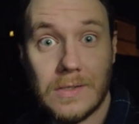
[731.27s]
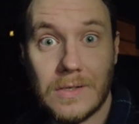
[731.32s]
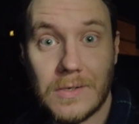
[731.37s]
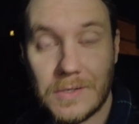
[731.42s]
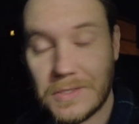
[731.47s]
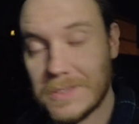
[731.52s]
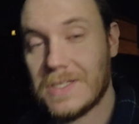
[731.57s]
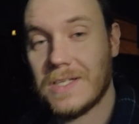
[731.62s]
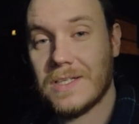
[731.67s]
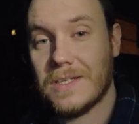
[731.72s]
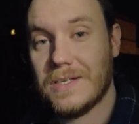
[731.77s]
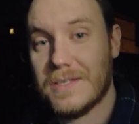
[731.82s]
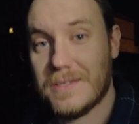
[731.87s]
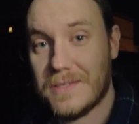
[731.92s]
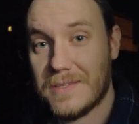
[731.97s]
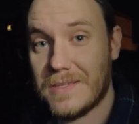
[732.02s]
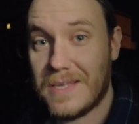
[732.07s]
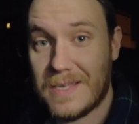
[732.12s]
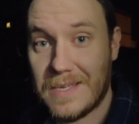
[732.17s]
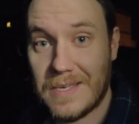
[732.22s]
longer to clear
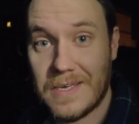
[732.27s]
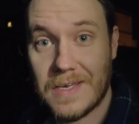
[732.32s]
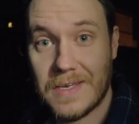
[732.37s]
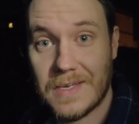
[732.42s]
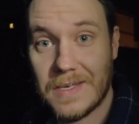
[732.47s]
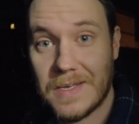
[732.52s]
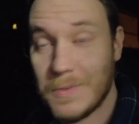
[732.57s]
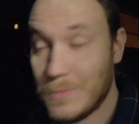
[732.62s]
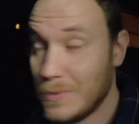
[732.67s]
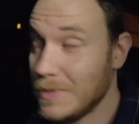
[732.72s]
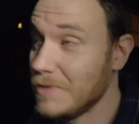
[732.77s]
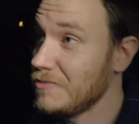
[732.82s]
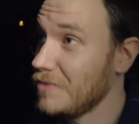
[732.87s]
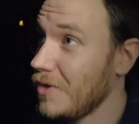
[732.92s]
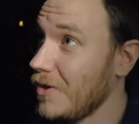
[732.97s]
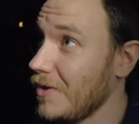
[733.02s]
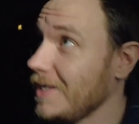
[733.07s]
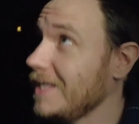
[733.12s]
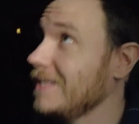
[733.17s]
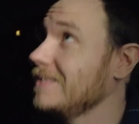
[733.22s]
than they were
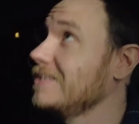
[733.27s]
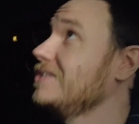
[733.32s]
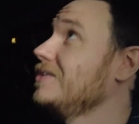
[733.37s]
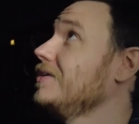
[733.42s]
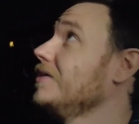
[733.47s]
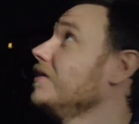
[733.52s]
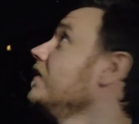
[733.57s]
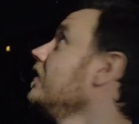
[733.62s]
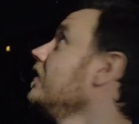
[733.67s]
forecast to.